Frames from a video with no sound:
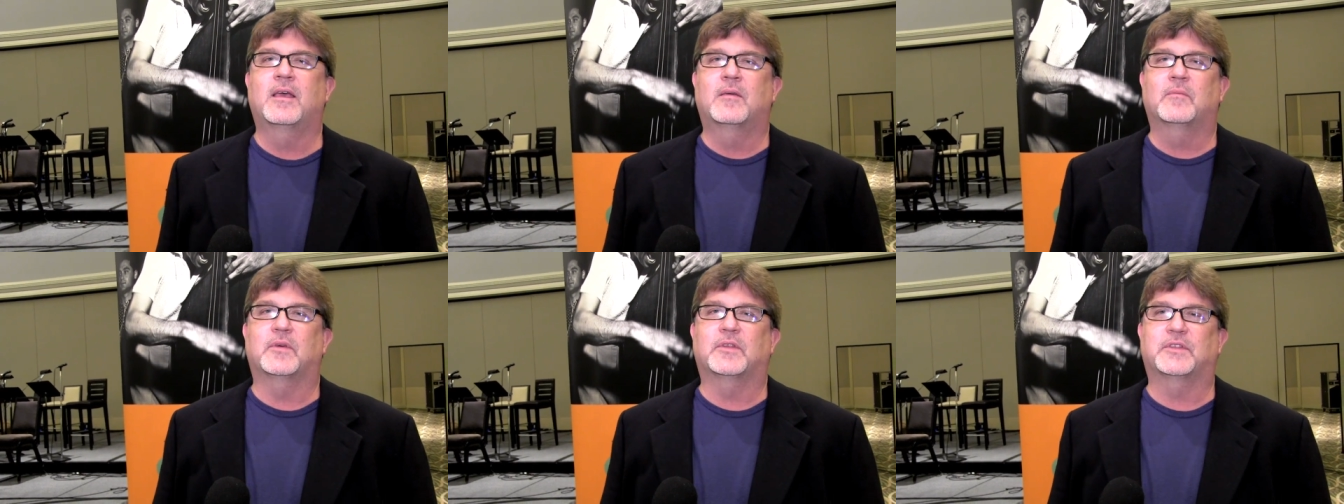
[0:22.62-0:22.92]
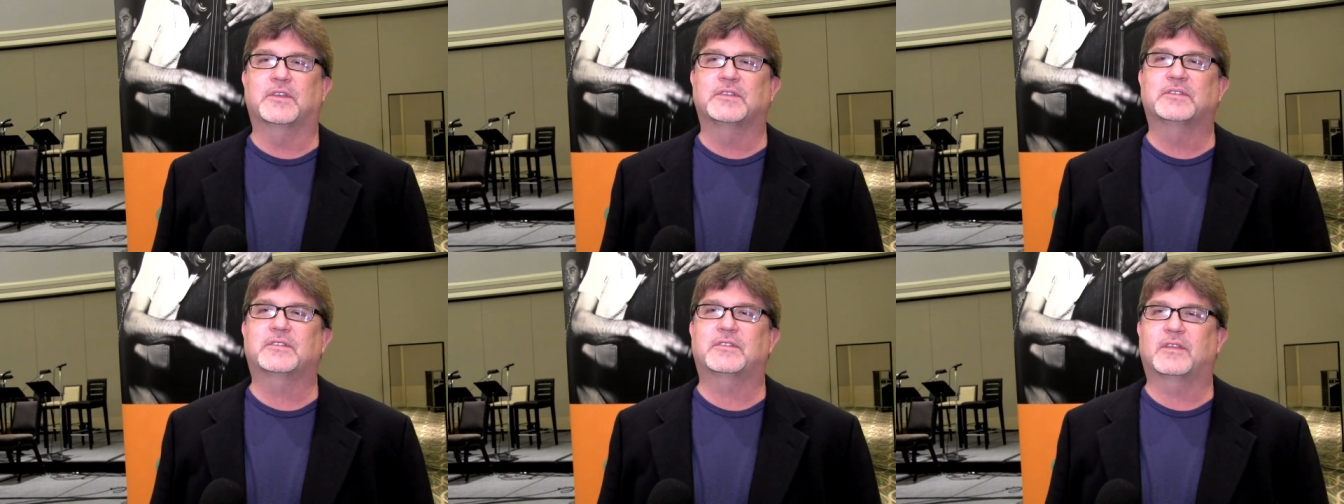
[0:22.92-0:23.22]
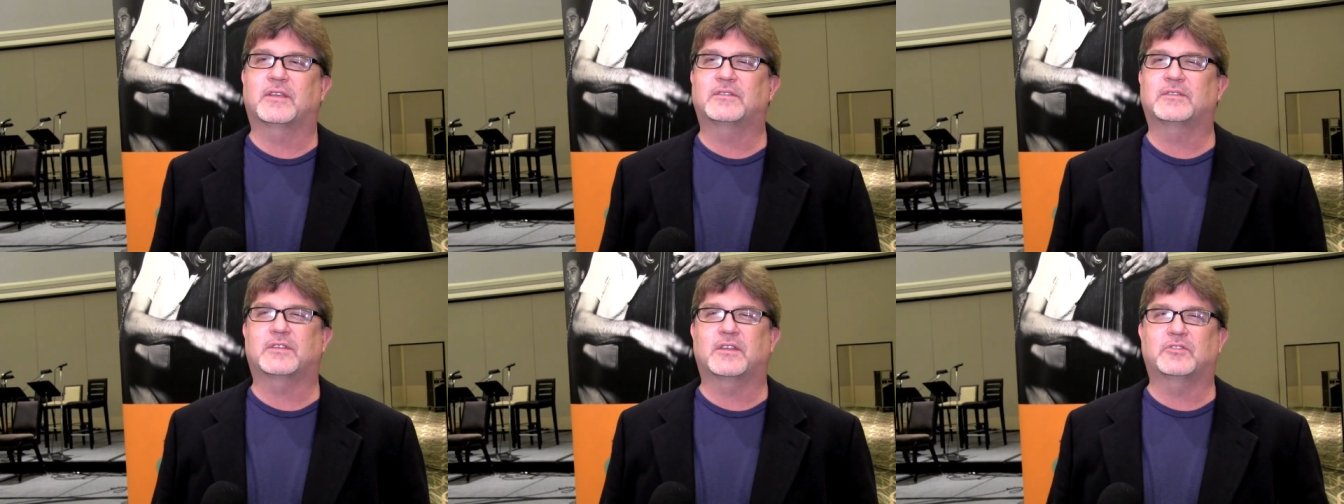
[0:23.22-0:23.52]
But this
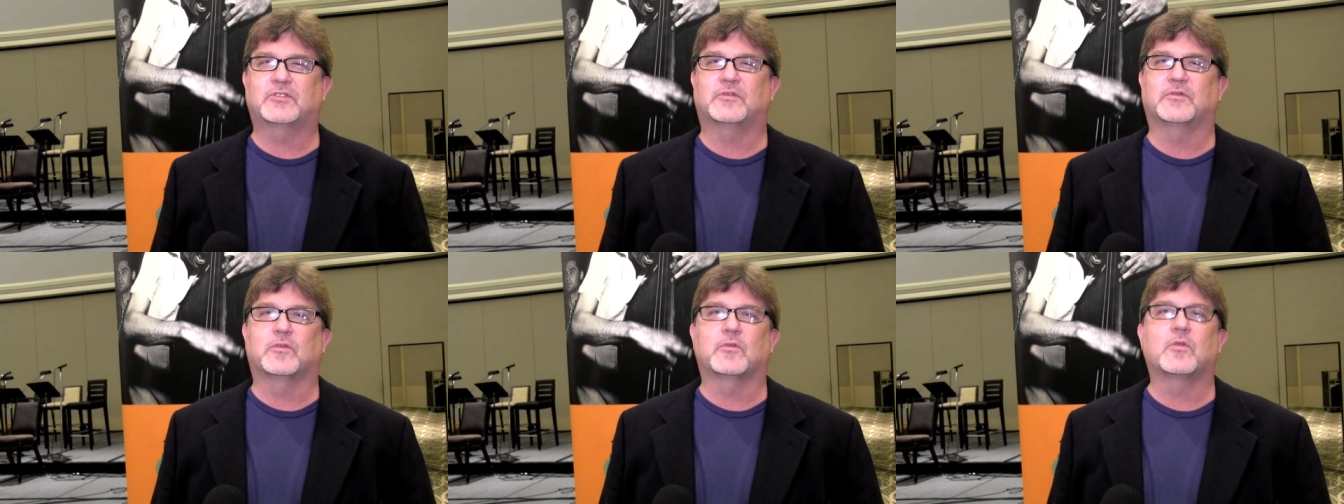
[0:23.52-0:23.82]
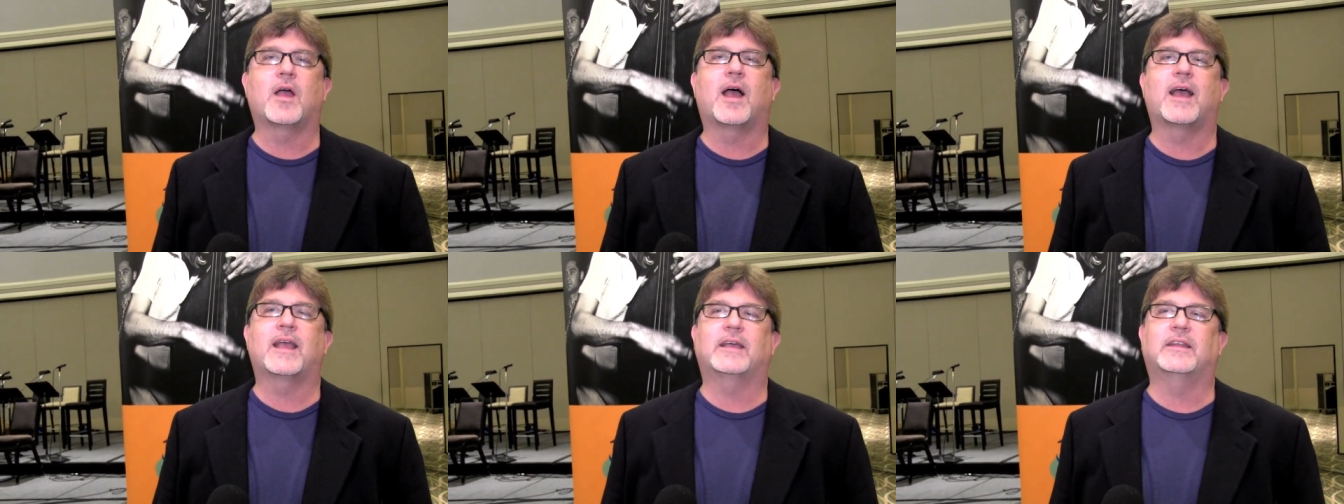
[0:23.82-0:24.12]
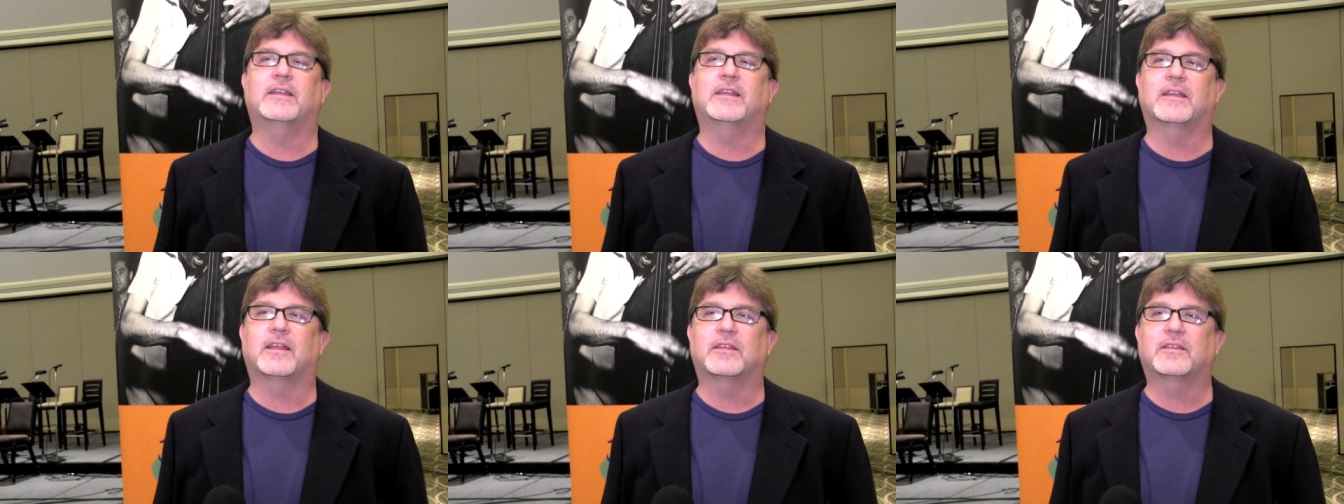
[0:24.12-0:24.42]
has such a
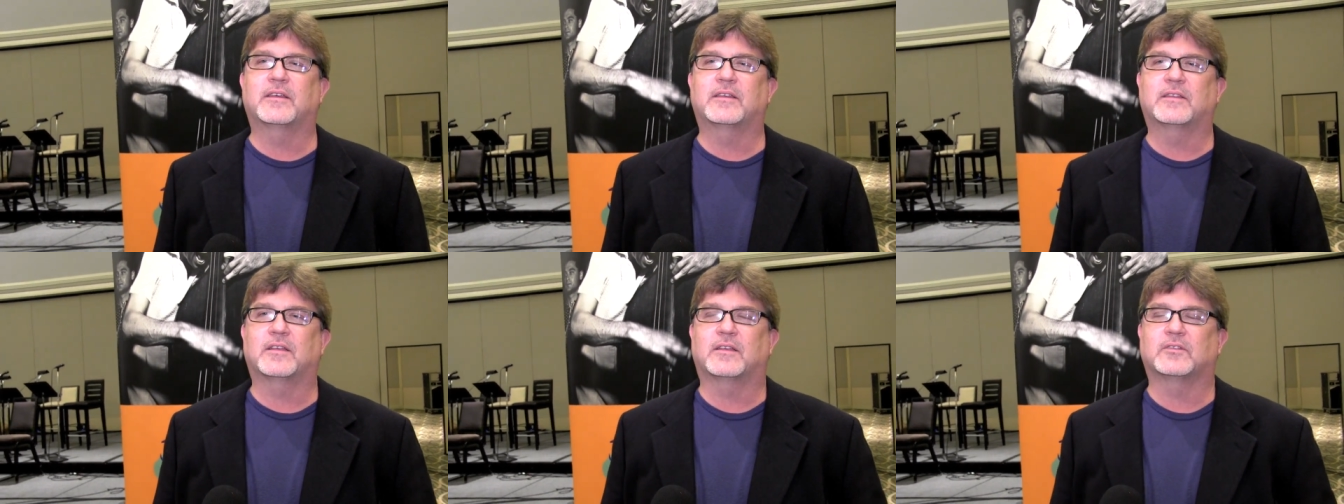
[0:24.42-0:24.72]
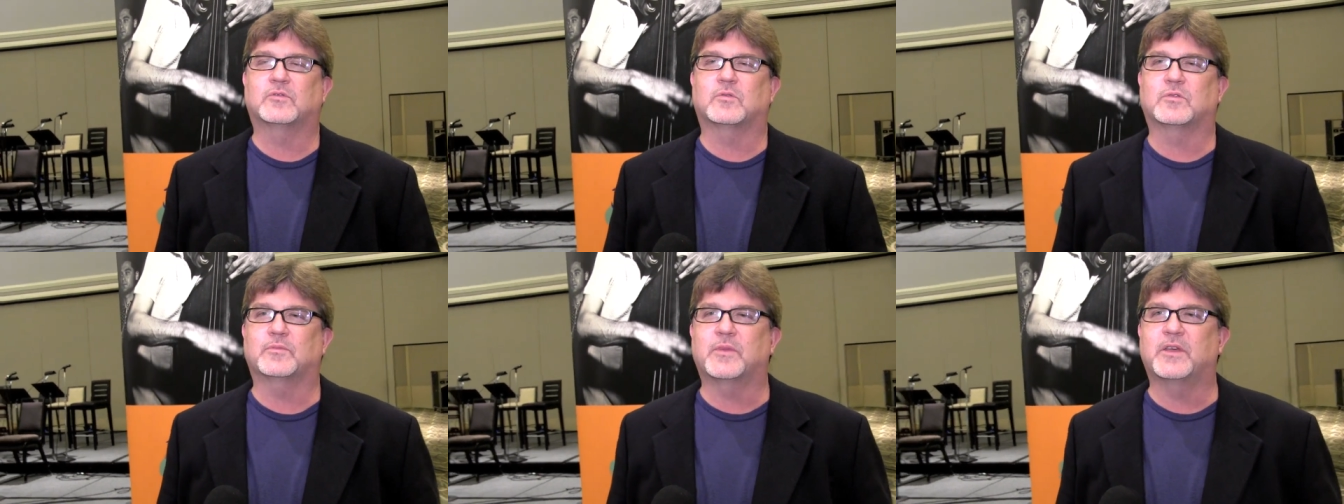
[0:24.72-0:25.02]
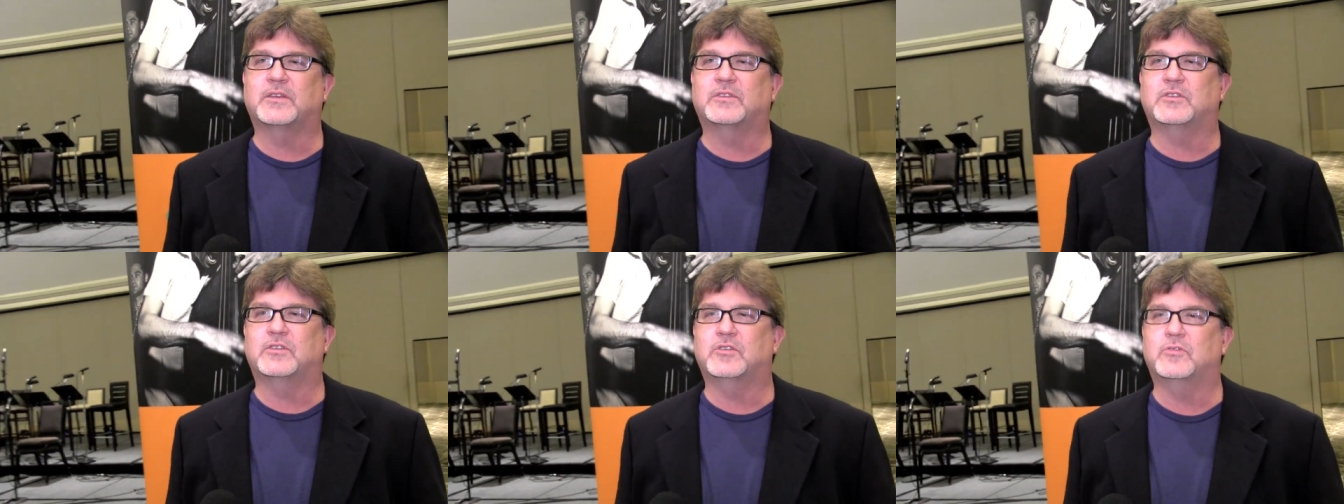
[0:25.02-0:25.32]
variety, and I think that's what
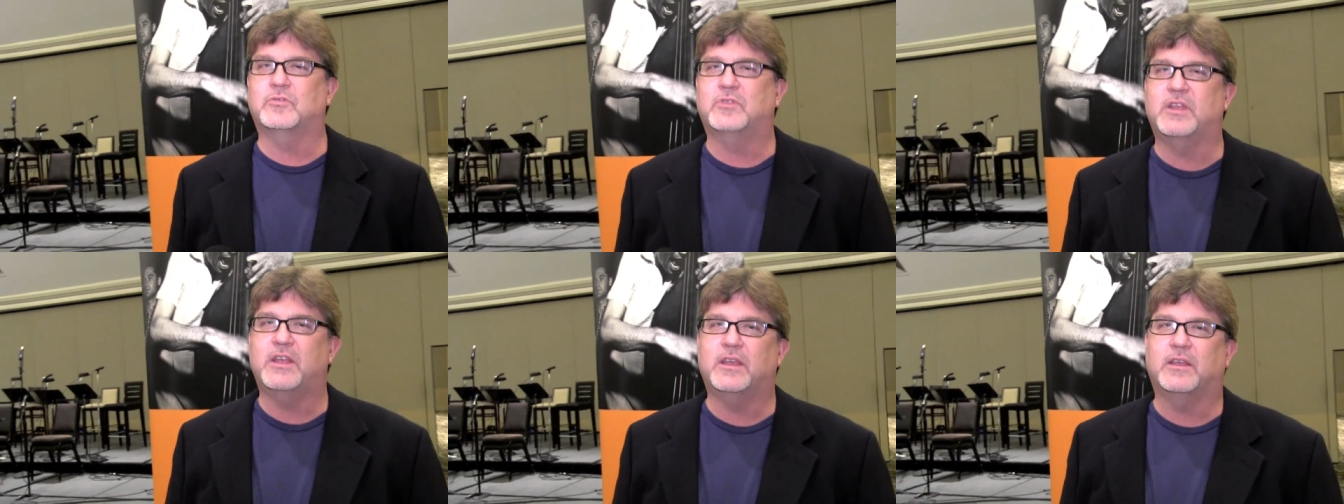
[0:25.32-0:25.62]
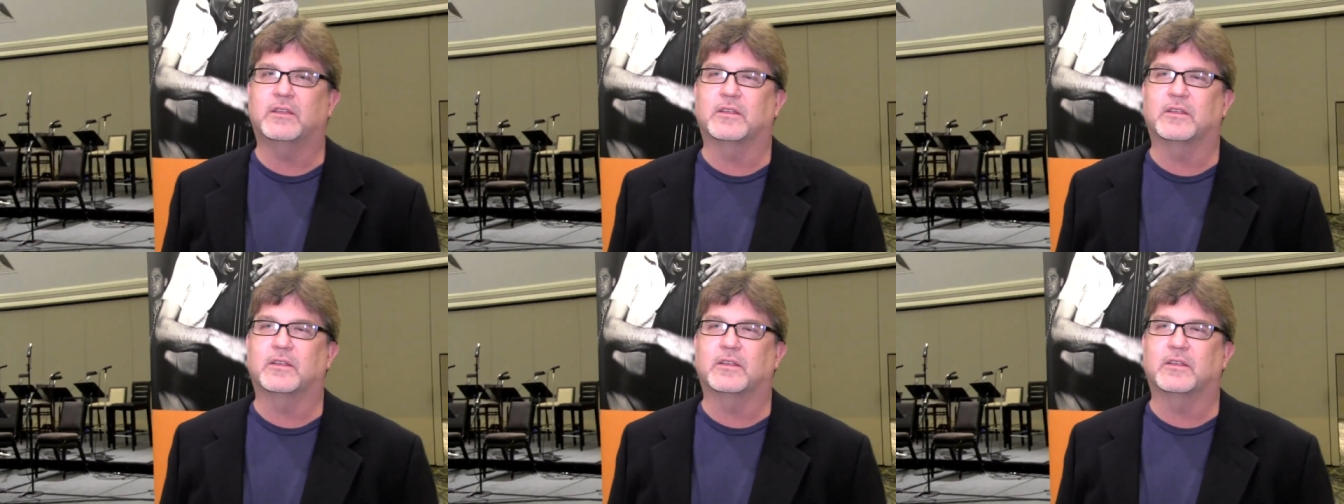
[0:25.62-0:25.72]
makes it unique